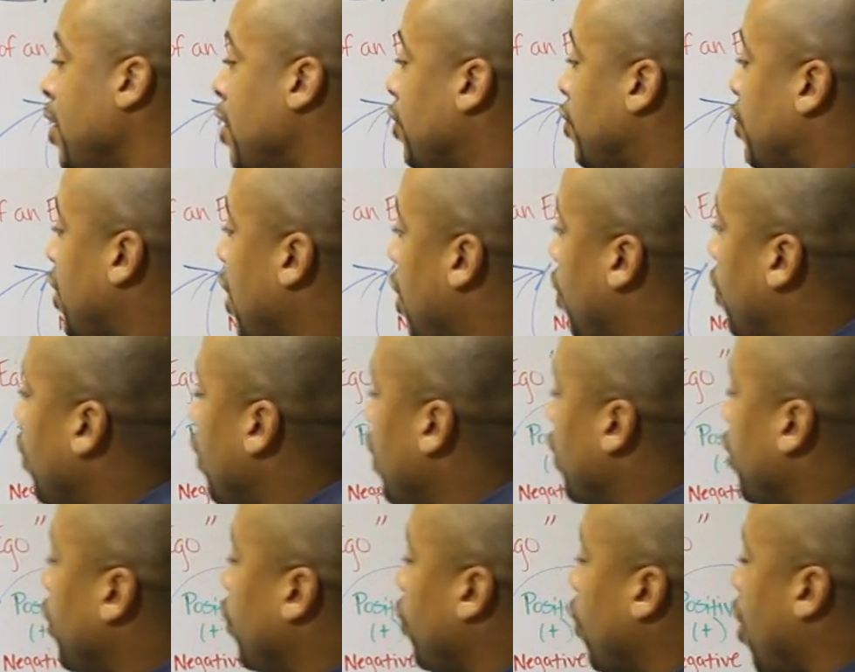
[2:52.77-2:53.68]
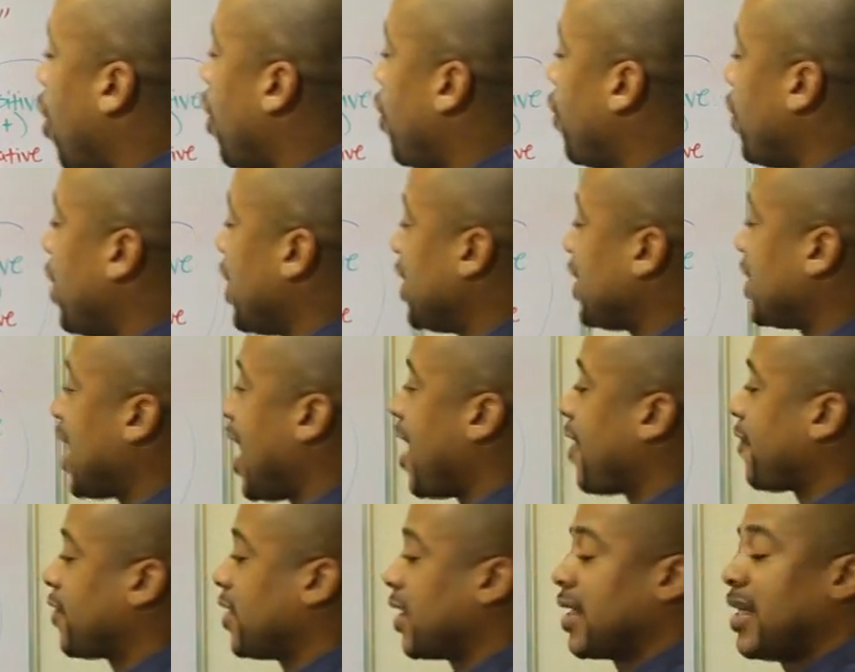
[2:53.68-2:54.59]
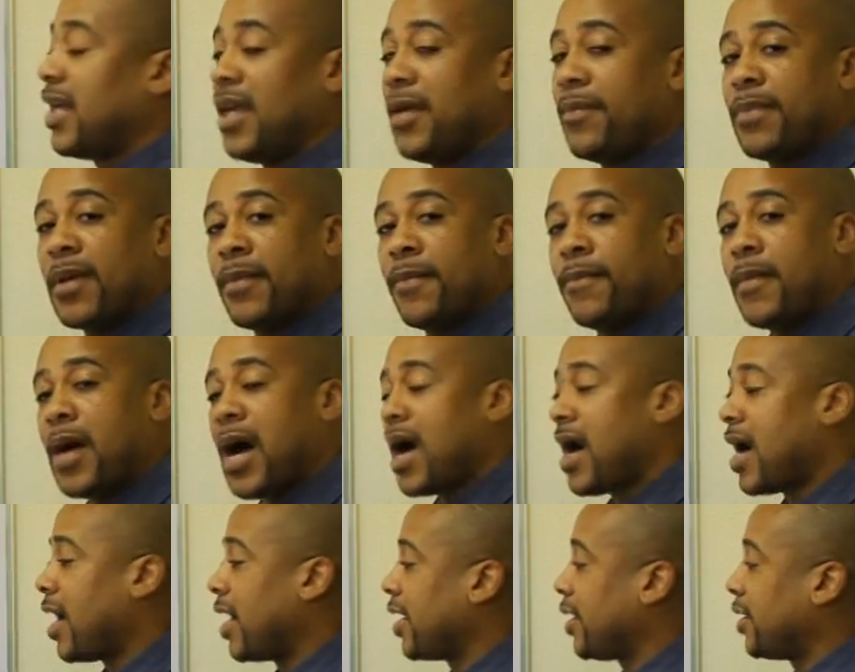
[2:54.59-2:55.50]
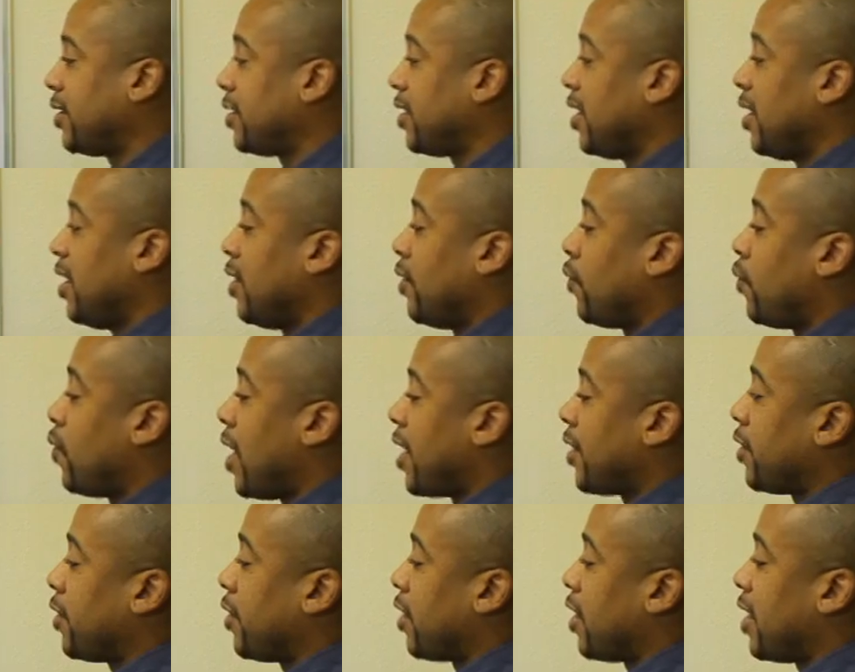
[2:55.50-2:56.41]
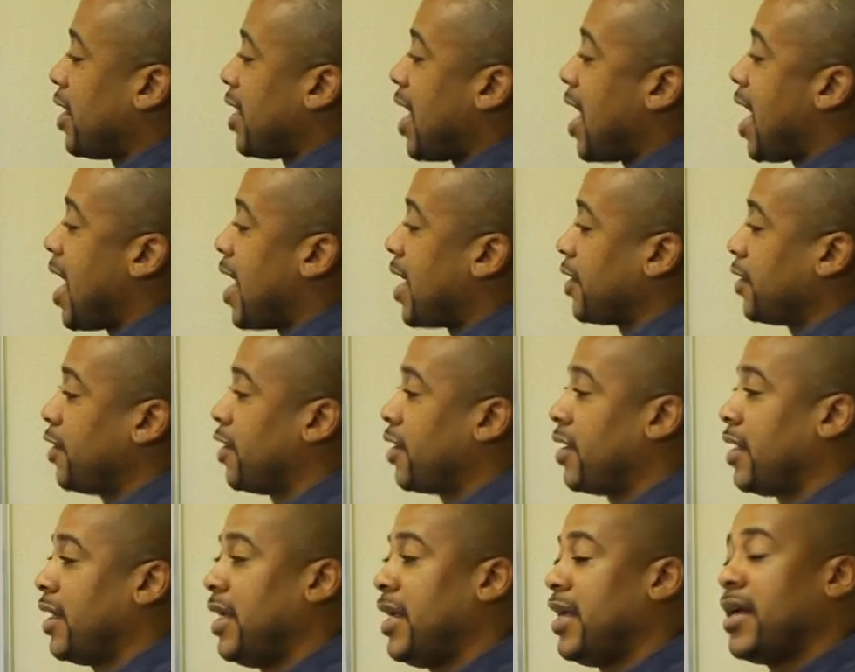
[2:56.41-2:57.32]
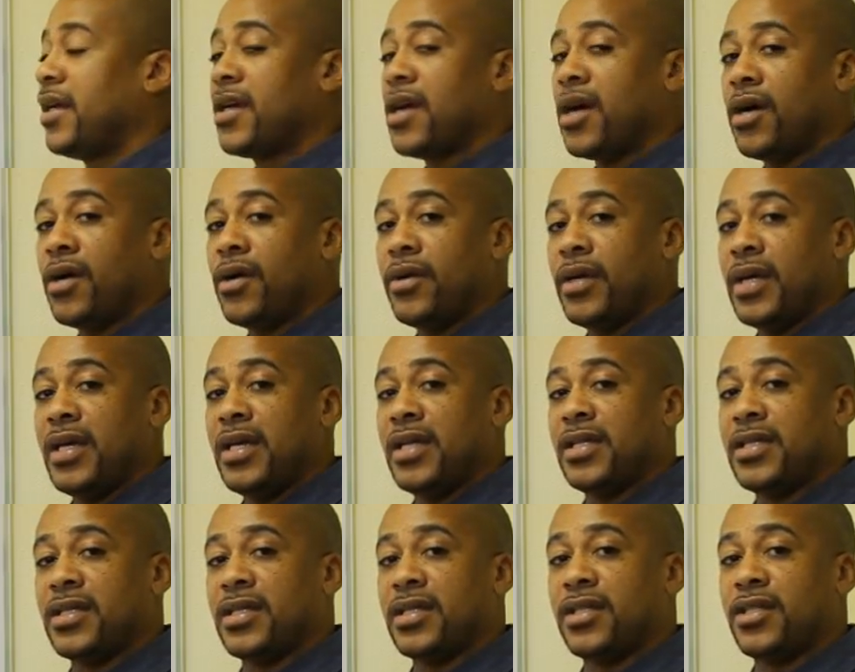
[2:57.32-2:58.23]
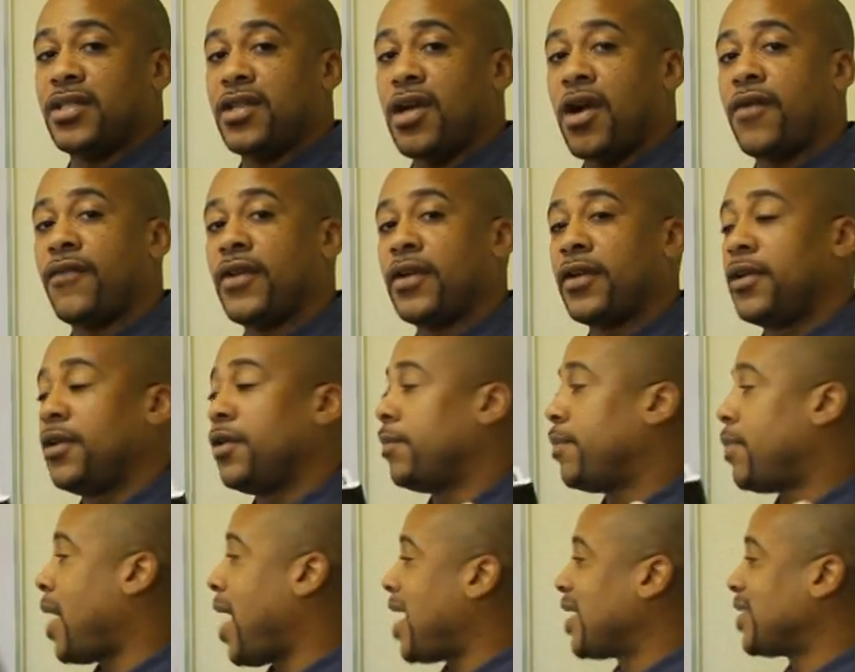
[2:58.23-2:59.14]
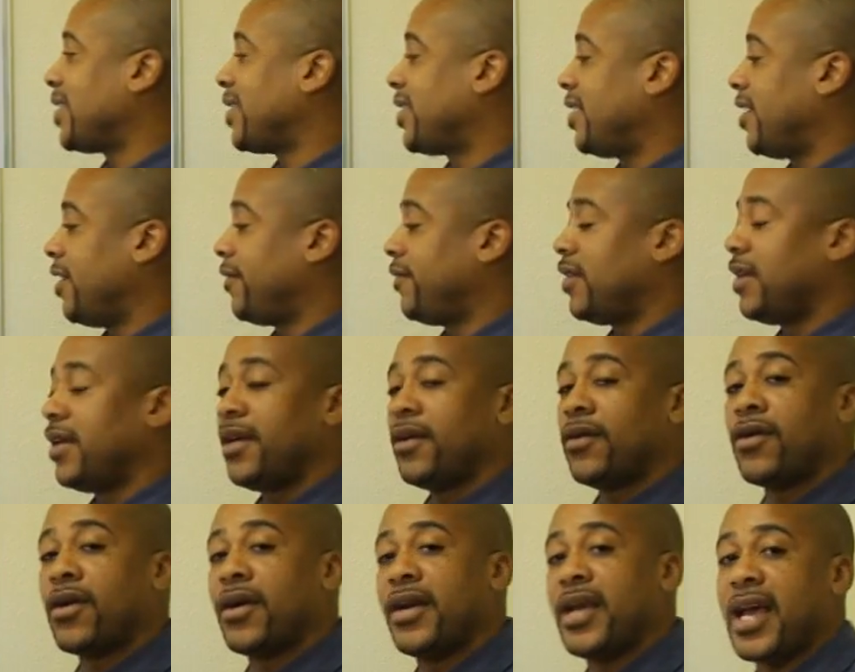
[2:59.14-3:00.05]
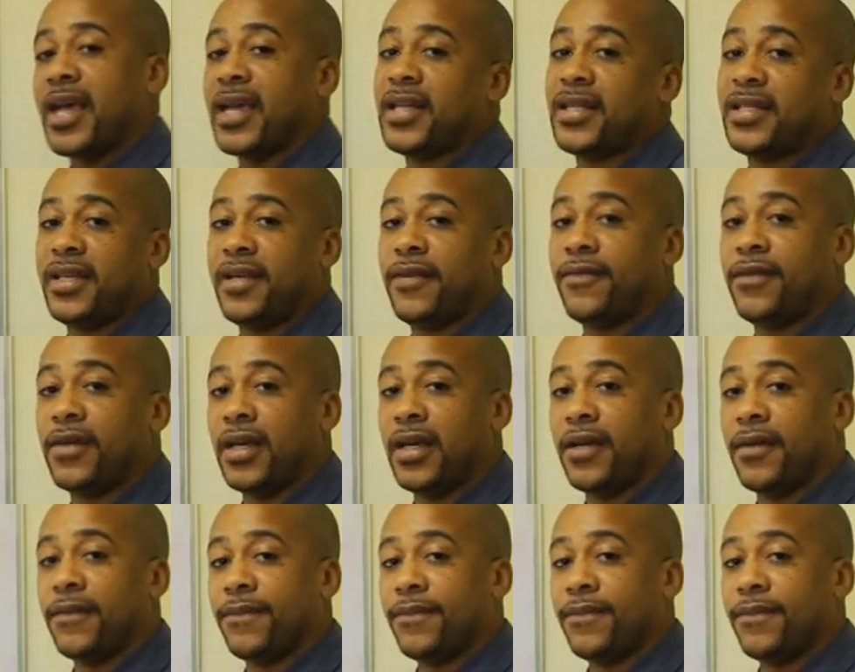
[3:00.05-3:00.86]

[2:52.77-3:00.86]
So you always have to keep in mind whether or not your ego is serving you positively or negatively.